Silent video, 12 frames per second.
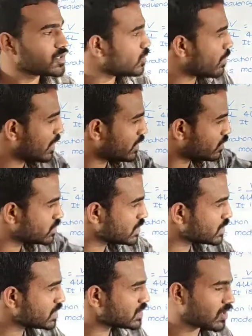So by
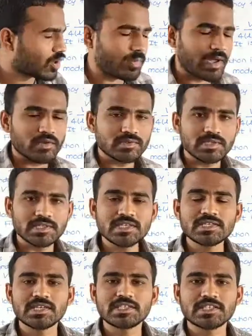using this, or by using
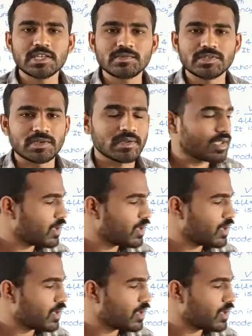this description,